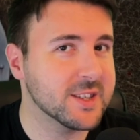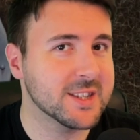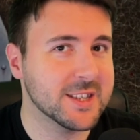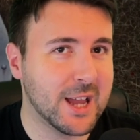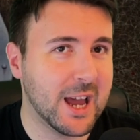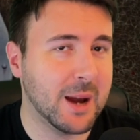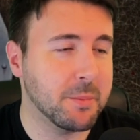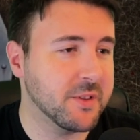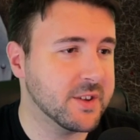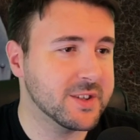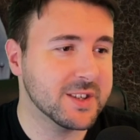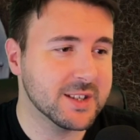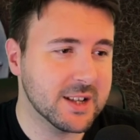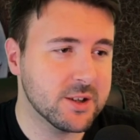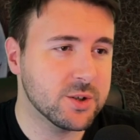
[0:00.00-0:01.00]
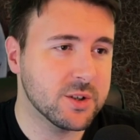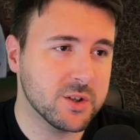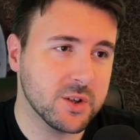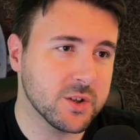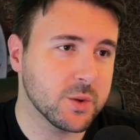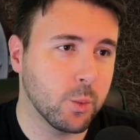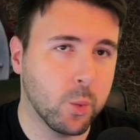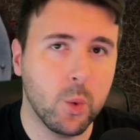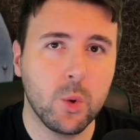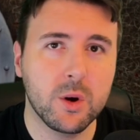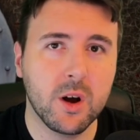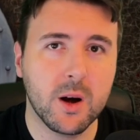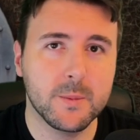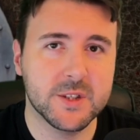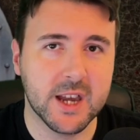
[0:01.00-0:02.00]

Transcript: stab. This is literally just walk up